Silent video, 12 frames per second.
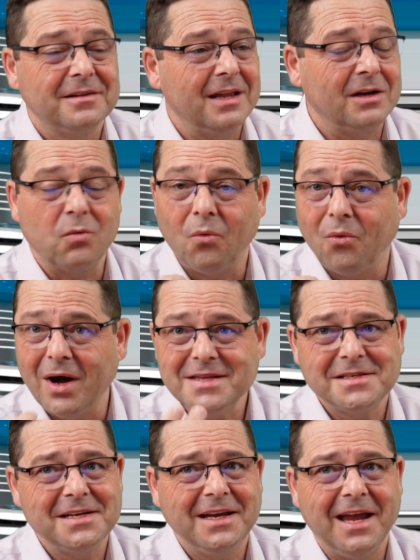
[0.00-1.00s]
that
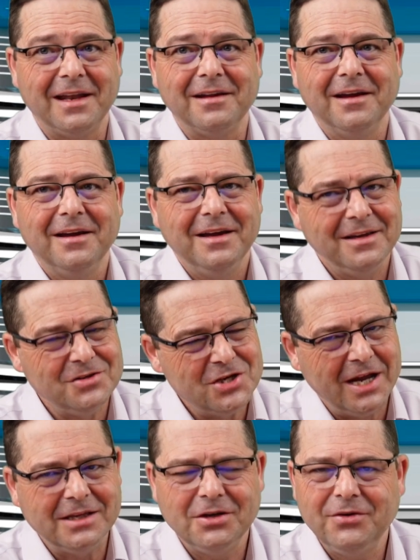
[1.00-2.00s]
once again in
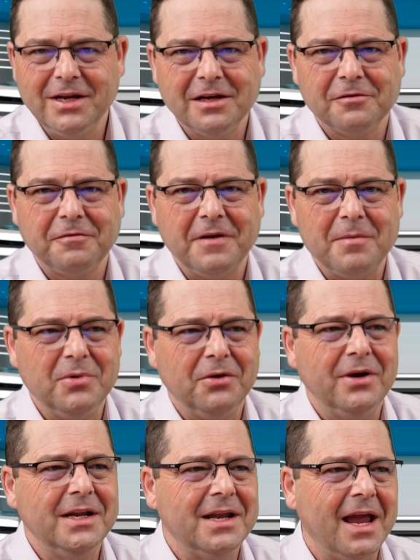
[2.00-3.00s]
January and
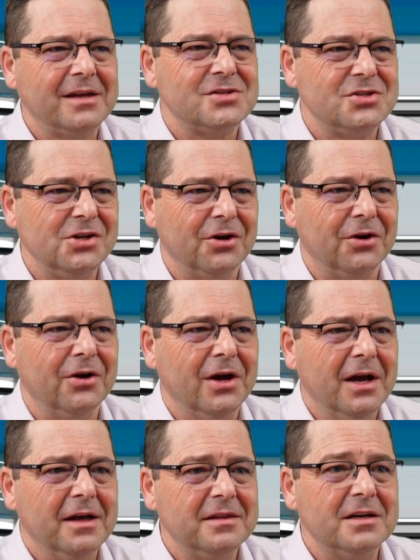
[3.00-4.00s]
February next year
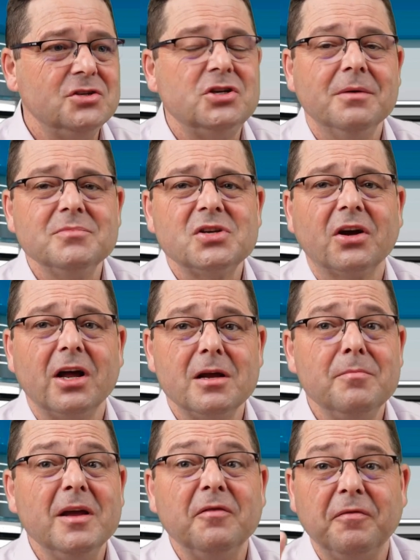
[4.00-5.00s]
the gyms are going to
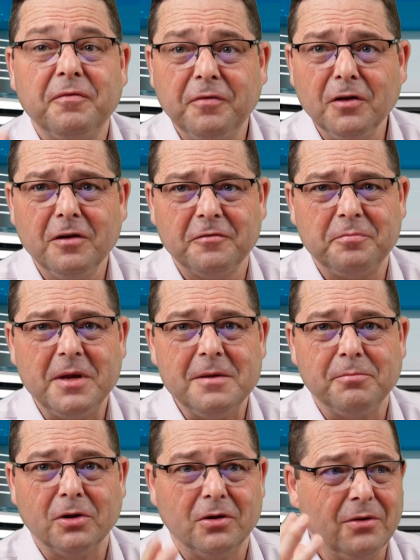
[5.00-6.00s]
be full of
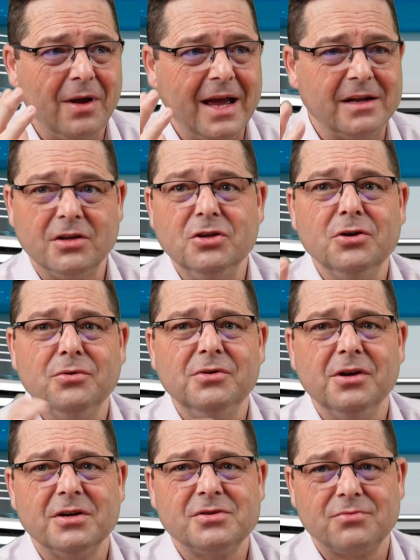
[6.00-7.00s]
people who had a New
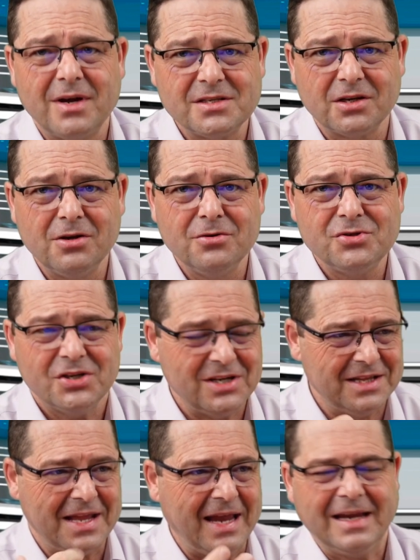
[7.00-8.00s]
Year's resolution
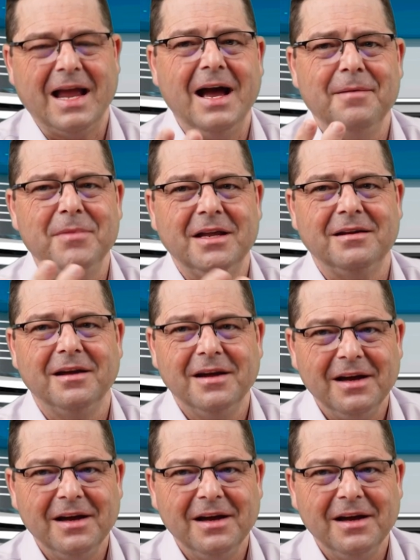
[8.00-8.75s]
and they come in